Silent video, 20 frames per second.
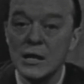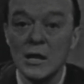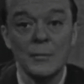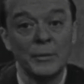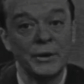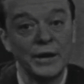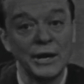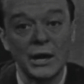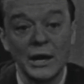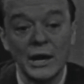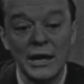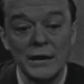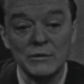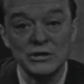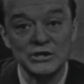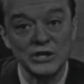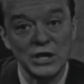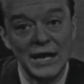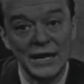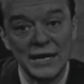But in a
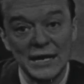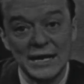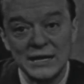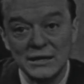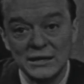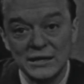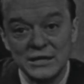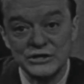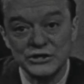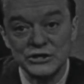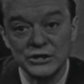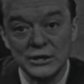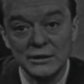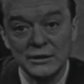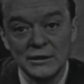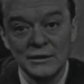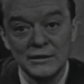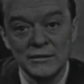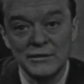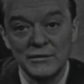language like English,
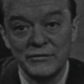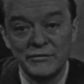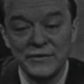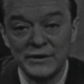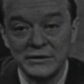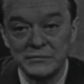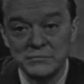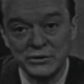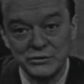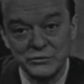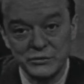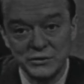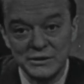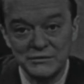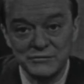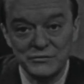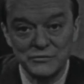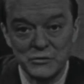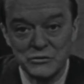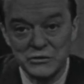the fit
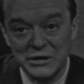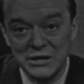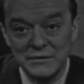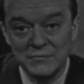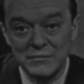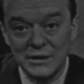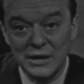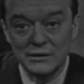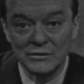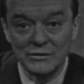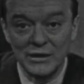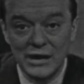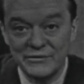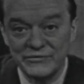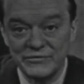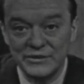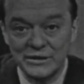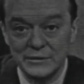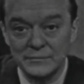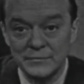between phoneme and
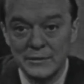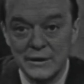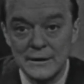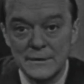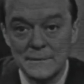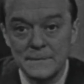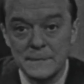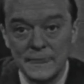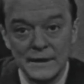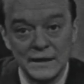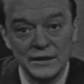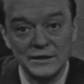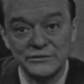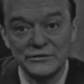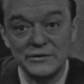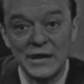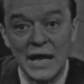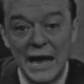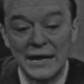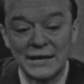grapheme
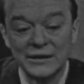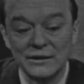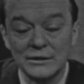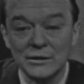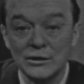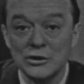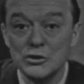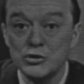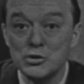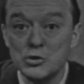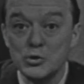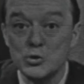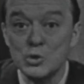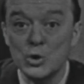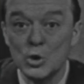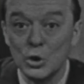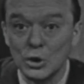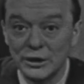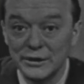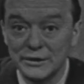is not too
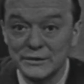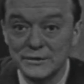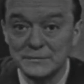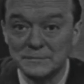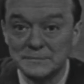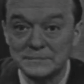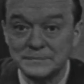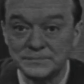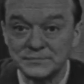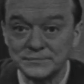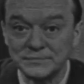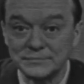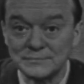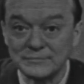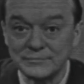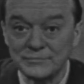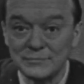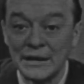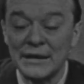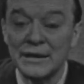good.
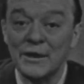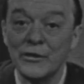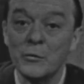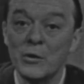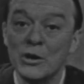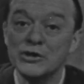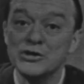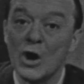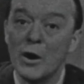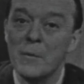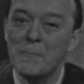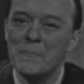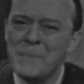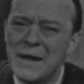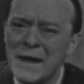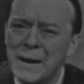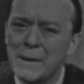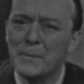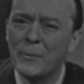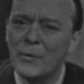In other words, our
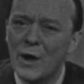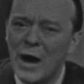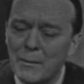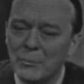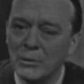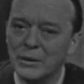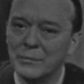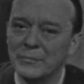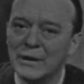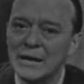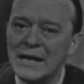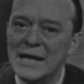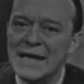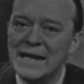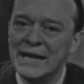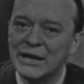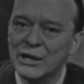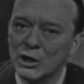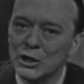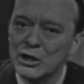big problem
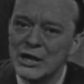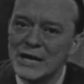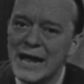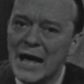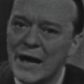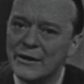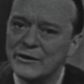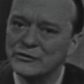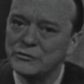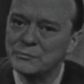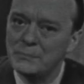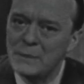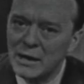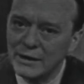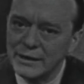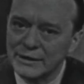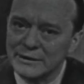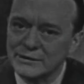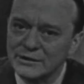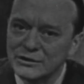in learning how to spell
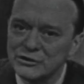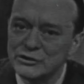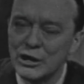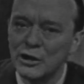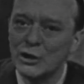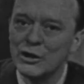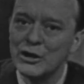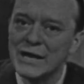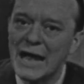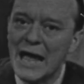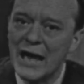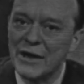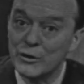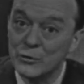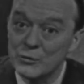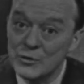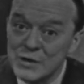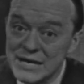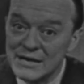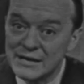English and learning how to
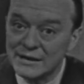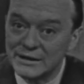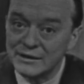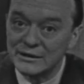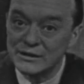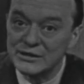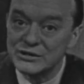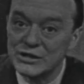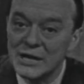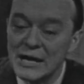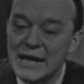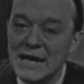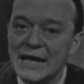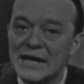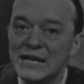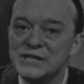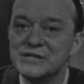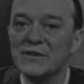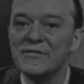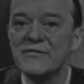read English
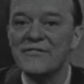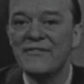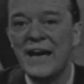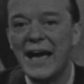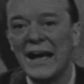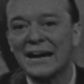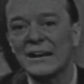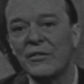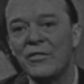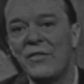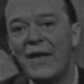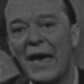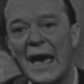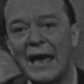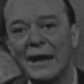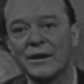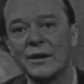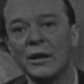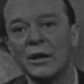is the fact that